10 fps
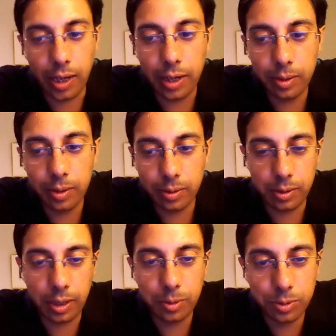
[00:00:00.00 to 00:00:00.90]

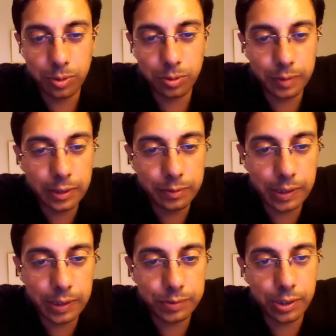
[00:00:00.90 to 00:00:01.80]
I don't know whether we
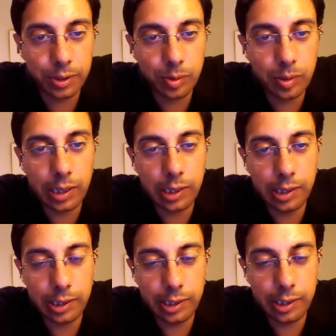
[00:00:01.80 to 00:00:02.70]
have scheduled
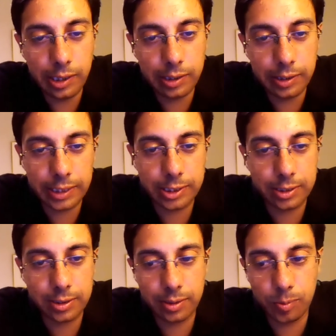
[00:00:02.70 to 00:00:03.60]
any next
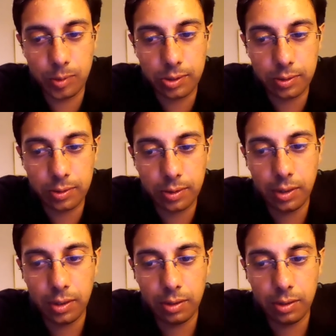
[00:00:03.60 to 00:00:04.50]
one,
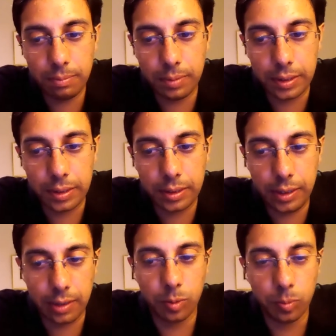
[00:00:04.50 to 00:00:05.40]
but
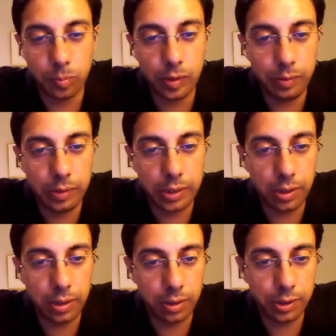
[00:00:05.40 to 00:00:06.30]
yeah, hopefully we can
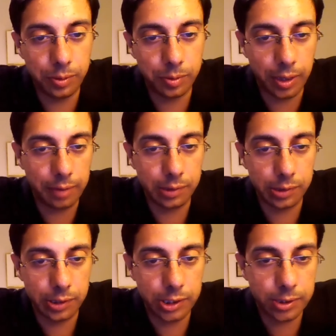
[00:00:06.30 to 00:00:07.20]
continue having
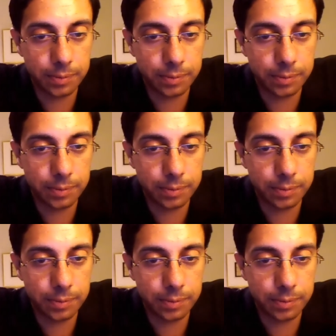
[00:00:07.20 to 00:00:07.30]
this.